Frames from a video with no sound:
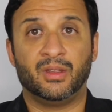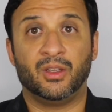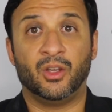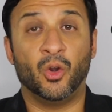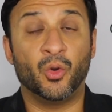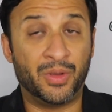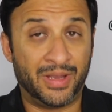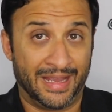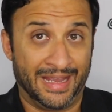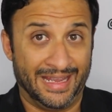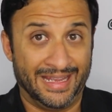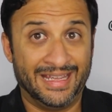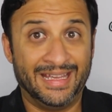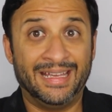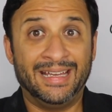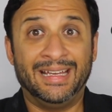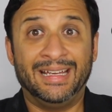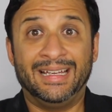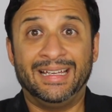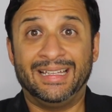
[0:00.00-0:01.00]
Okay,
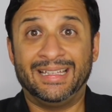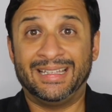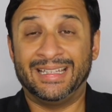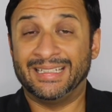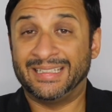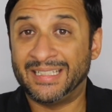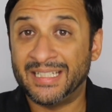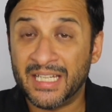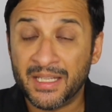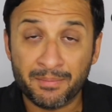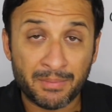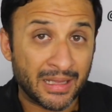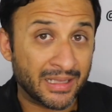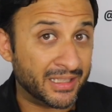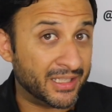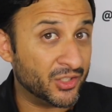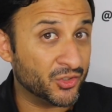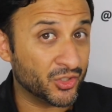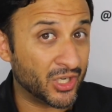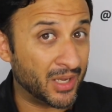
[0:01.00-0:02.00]
the Team
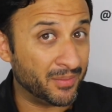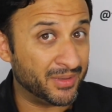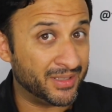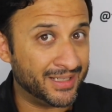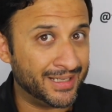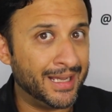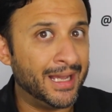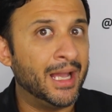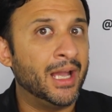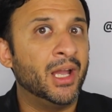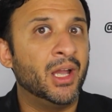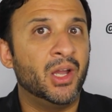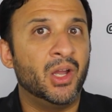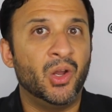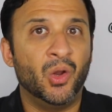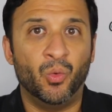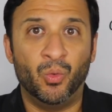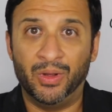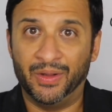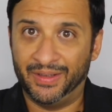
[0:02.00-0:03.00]
Melli drama
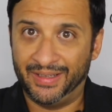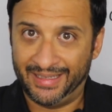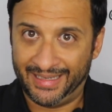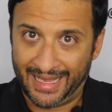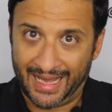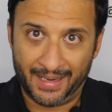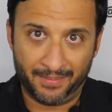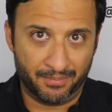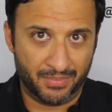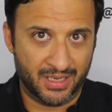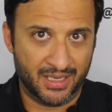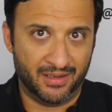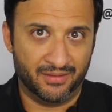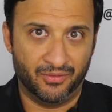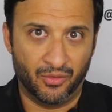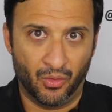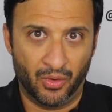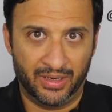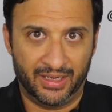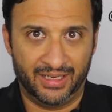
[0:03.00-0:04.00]
will not be
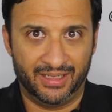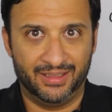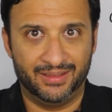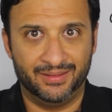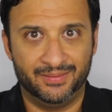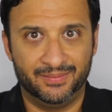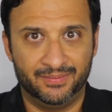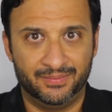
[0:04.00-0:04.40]
avoided.